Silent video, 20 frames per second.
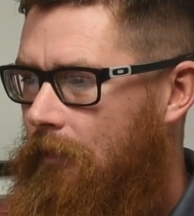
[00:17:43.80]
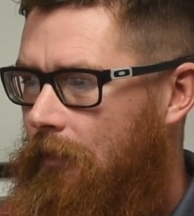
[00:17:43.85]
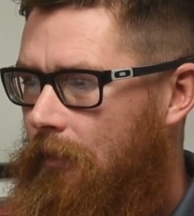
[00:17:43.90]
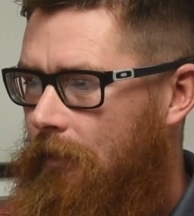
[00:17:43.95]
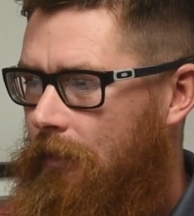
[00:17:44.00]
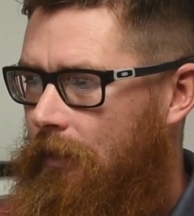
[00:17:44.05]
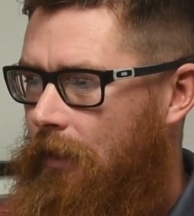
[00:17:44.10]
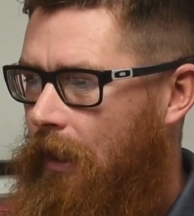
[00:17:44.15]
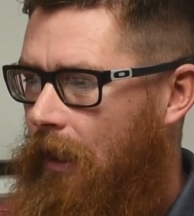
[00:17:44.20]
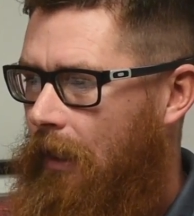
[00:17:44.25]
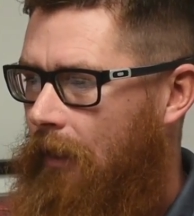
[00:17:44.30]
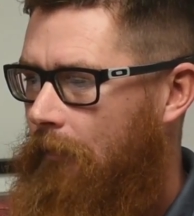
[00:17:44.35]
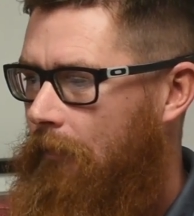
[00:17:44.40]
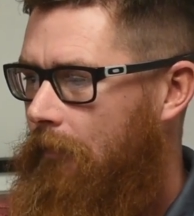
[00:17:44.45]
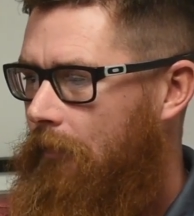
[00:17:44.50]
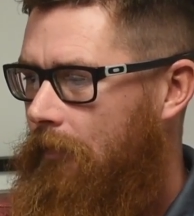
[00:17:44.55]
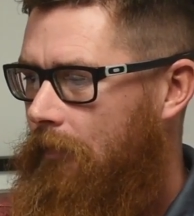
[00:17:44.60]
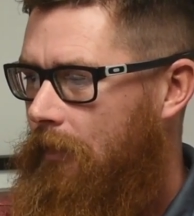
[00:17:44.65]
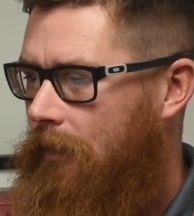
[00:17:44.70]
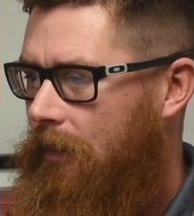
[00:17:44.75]
Not
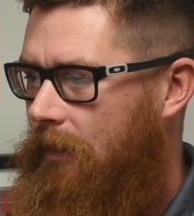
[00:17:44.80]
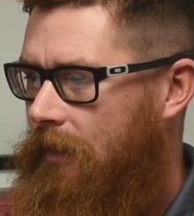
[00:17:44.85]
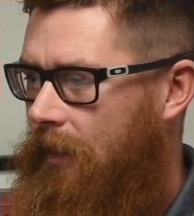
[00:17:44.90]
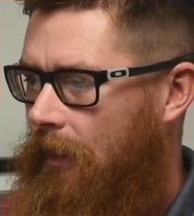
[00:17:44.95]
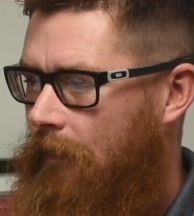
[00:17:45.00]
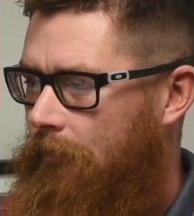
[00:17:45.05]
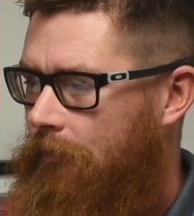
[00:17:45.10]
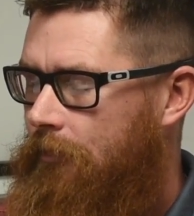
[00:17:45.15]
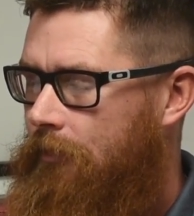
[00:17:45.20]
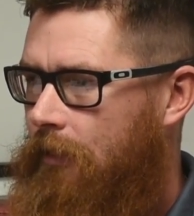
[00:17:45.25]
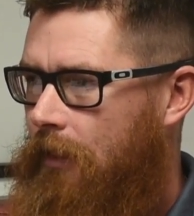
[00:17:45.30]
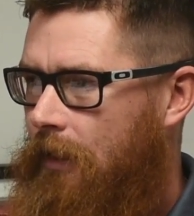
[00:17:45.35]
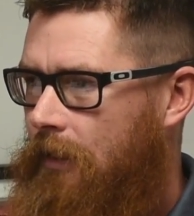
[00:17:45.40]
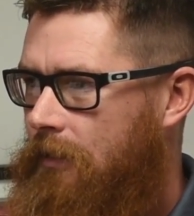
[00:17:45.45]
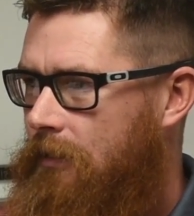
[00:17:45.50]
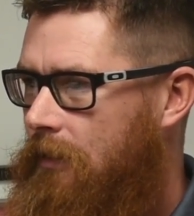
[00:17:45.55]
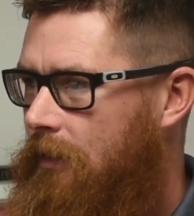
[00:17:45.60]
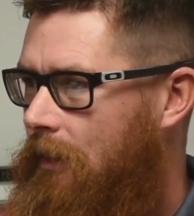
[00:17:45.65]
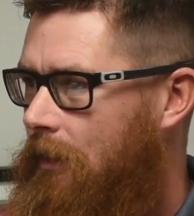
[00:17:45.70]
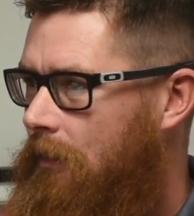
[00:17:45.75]
that
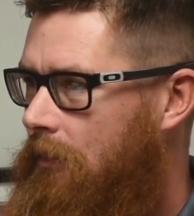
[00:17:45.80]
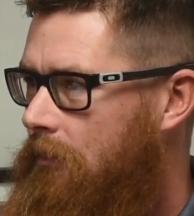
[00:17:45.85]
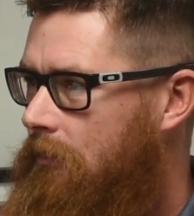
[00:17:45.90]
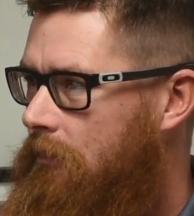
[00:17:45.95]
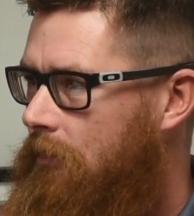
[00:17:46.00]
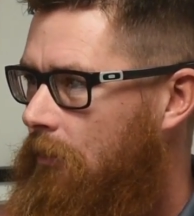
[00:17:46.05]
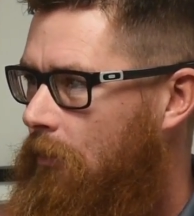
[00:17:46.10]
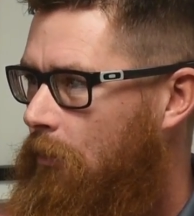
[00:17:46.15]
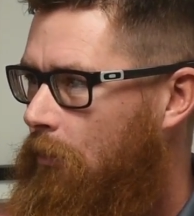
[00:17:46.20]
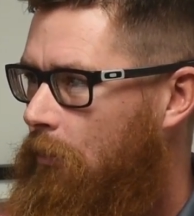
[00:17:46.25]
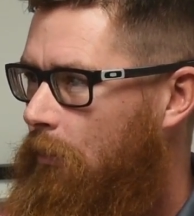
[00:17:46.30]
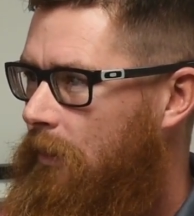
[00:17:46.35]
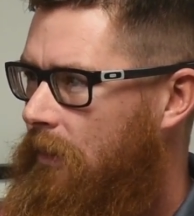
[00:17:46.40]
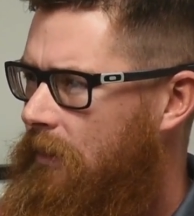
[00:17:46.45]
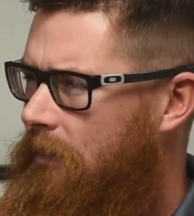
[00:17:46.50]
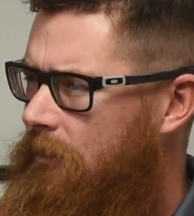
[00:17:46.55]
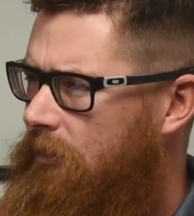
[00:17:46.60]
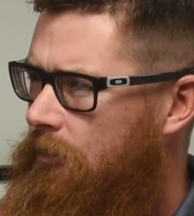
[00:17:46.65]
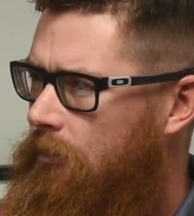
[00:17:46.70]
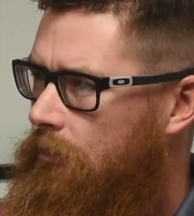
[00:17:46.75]
translates
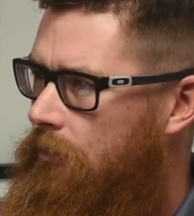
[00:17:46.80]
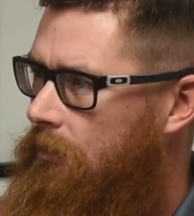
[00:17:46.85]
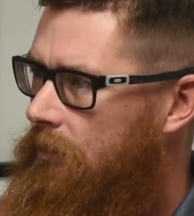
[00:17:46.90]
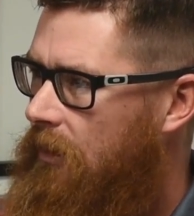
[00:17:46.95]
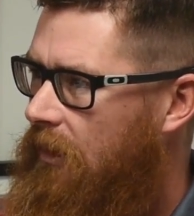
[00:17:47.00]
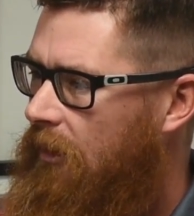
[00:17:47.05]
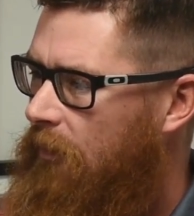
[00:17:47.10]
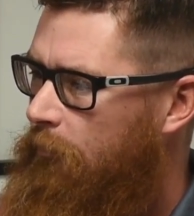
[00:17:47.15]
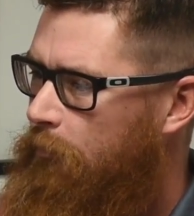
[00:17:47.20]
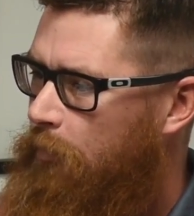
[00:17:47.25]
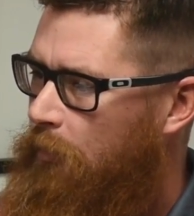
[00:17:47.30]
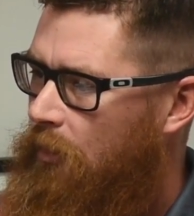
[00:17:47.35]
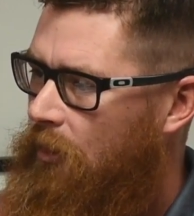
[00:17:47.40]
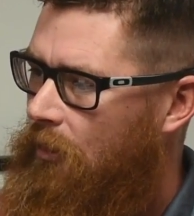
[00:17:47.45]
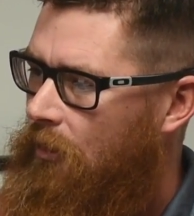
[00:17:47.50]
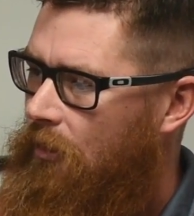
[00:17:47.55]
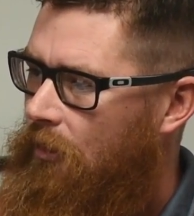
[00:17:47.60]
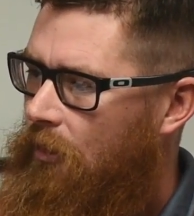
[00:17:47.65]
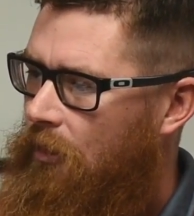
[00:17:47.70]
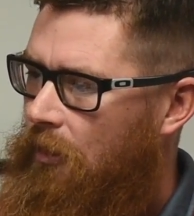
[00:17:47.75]
always to
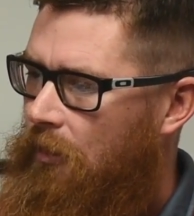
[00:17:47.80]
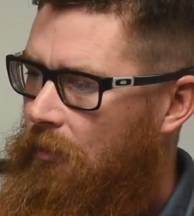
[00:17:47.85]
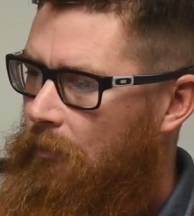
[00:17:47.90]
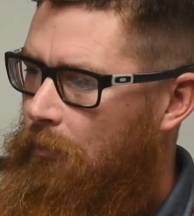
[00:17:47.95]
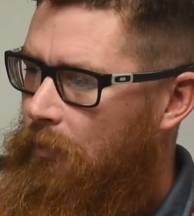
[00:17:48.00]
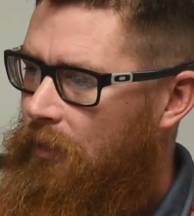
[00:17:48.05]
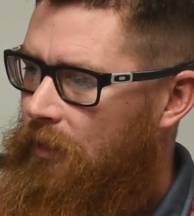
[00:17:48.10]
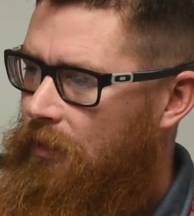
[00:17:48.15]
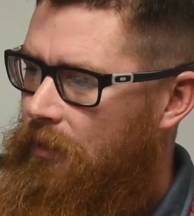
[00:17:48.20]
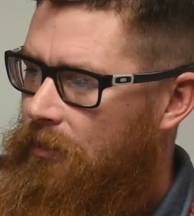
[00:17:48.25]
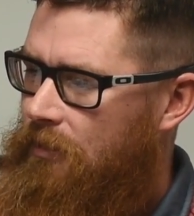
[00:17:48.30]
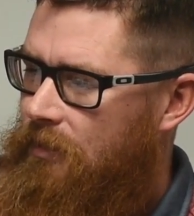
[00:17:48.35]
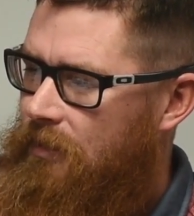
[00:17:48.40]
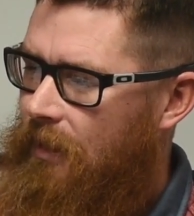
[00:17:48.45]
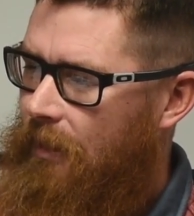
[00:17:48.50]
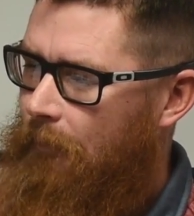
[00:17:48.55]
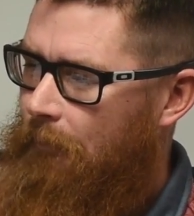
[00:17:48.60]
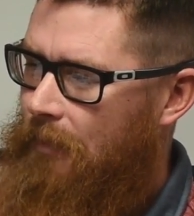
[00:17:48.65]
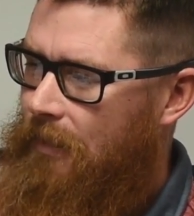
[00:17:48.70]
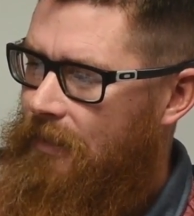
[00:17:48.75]
softball, but just
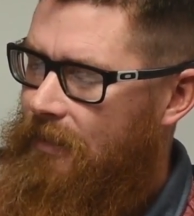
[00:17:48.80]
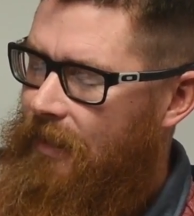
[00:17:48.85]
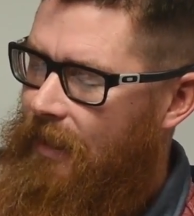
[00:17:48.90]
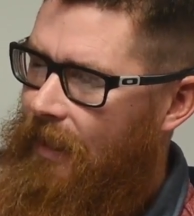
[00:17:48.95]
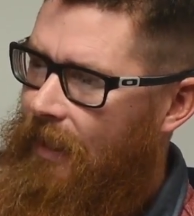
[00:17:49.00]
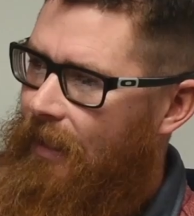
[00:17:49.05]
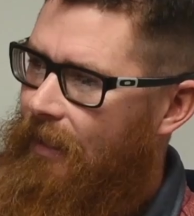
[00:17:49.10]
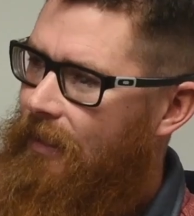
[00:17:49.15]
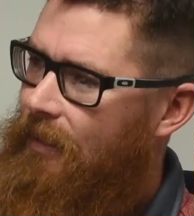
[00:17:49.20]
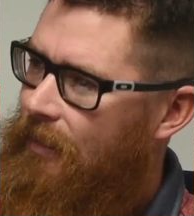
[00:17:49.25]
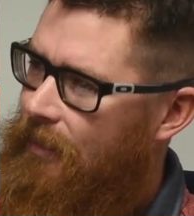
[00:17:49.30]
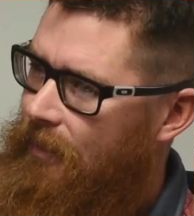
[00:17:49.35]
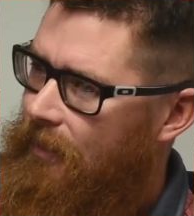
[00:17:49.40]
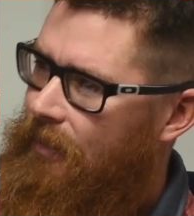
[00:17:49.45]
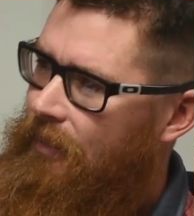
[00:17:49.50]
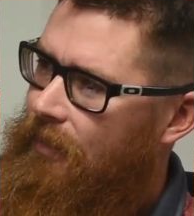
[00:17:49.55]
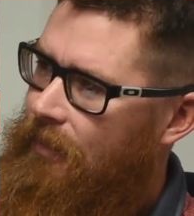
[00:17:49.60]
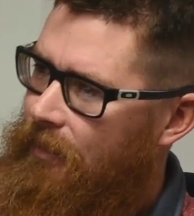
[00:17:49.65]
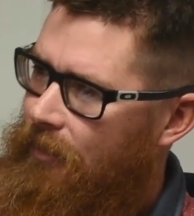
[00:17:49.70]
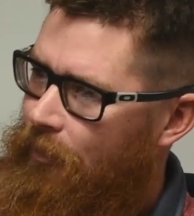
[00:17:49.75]
that mentality
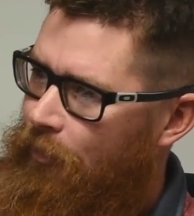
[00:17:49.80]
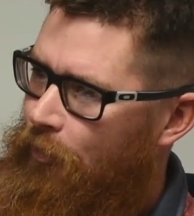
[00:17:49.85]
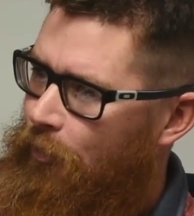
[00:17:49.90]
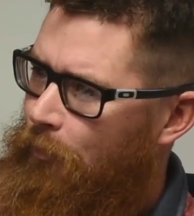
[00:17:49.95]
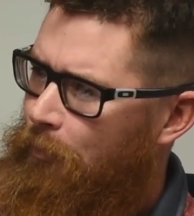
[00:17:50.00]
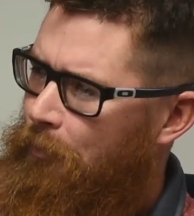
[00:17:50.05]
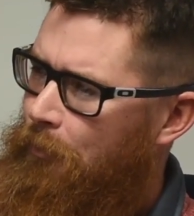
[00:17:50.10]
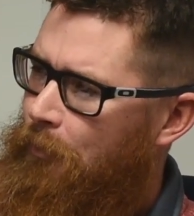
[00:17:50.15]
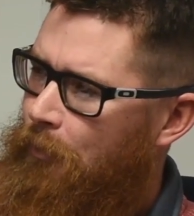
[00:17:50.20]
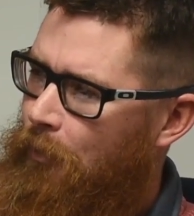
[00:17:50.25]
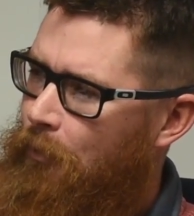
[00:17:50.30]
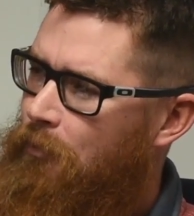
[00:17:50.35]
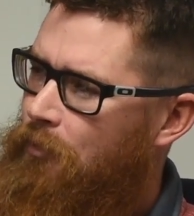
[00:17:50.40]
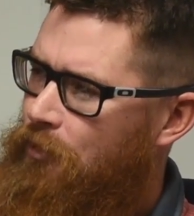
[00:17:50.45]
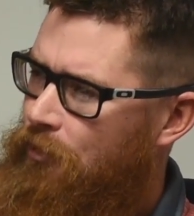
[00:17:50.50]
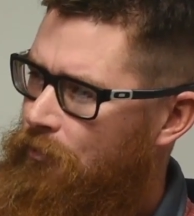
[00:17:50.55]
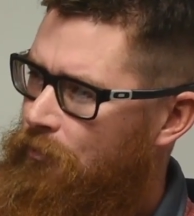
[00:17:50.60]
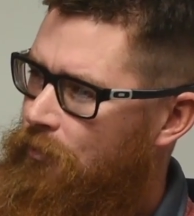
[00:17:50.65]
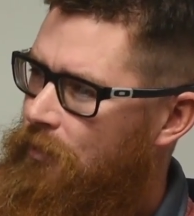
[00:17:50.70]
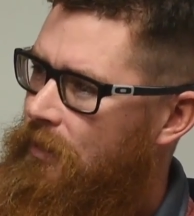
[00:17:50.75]
and her approach
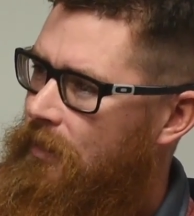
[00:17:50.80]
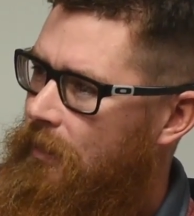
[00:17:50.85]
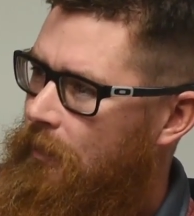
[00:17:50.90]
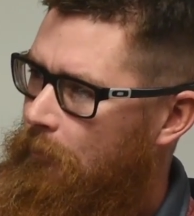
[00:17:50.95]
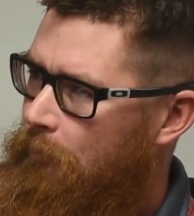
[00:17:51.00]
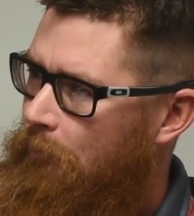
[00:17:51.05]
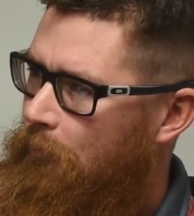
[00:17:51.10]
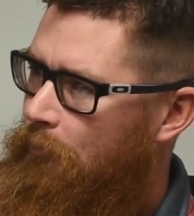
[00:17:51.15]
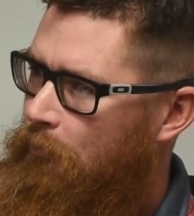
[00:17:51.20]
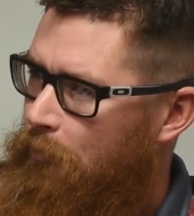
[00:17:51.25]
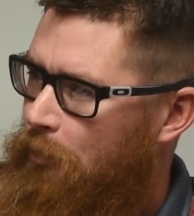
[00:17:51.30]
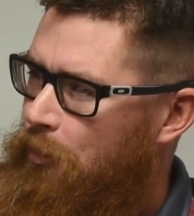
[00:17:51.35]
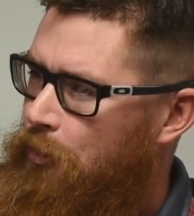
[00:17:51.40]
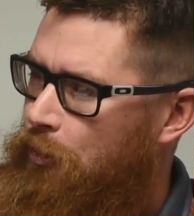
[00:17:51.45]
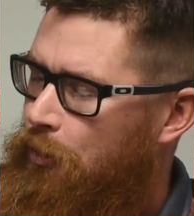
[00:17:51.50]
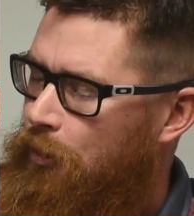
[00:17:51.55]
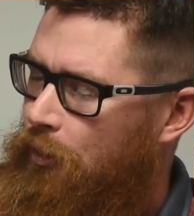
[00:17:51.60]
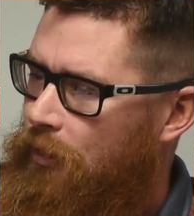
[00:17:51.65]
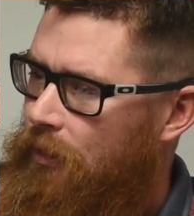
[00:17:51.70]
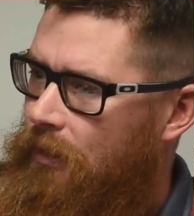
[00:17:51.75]
is really
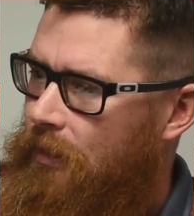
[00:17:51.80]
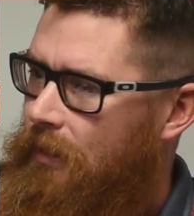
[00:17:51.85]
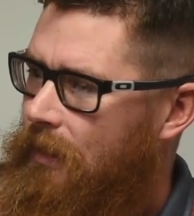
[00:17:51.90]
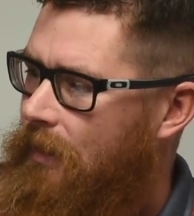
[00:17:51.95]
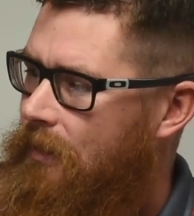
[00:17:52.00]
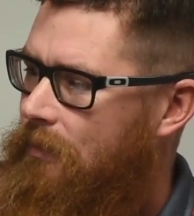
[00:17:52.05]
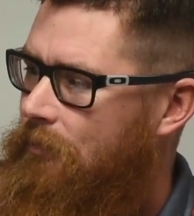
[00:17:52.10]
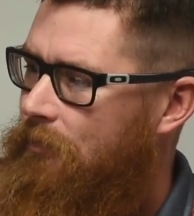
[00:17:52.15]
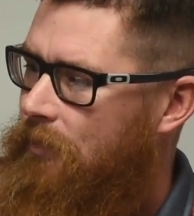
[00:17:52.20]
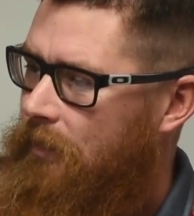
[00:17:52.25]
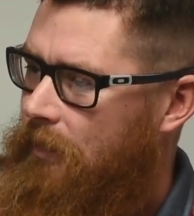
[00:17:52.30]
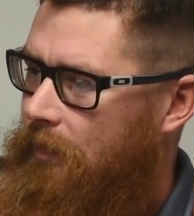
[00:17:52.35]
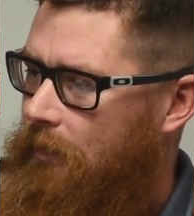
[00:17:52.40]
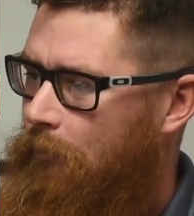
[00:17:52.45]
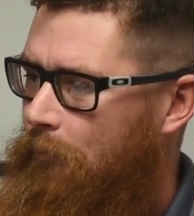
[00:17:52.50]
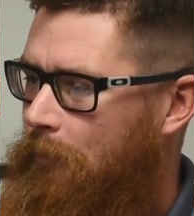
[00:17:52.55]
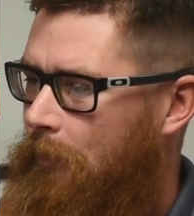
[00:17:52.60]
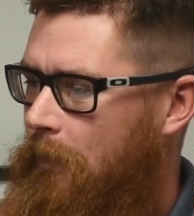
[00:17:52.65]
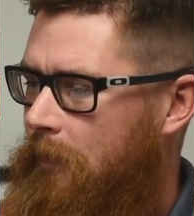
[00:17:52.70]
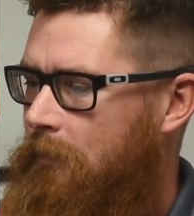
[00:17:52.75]
matured, and that's really
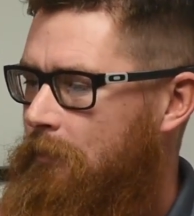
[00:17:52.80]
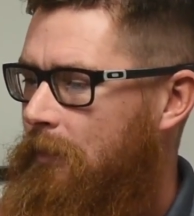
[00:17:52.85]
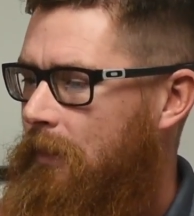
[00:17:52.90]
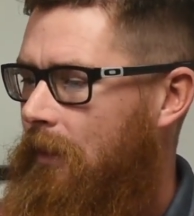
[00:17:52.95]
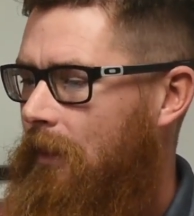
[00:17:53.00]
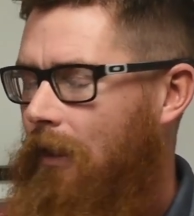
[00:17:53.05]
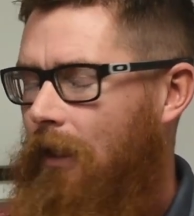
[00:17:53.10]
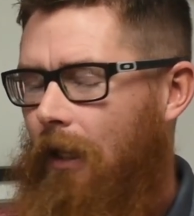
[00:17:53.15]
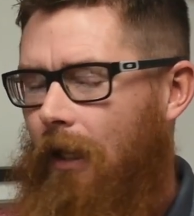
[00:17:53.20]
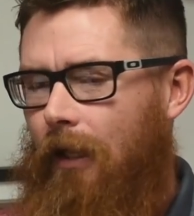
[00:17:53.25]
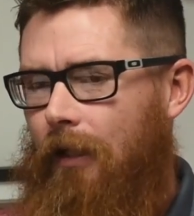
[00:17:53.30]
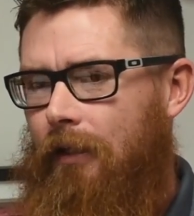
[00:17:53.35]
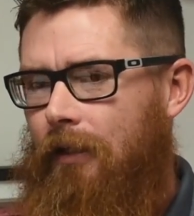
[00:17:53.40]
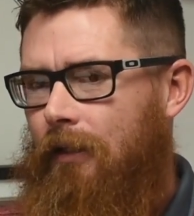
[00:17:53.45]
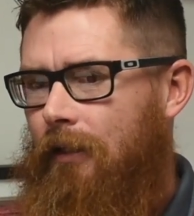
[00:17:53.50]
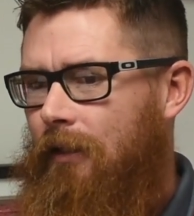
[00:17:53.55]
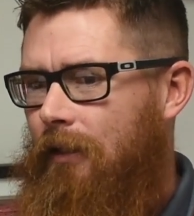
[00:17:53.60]
impressed me a lot.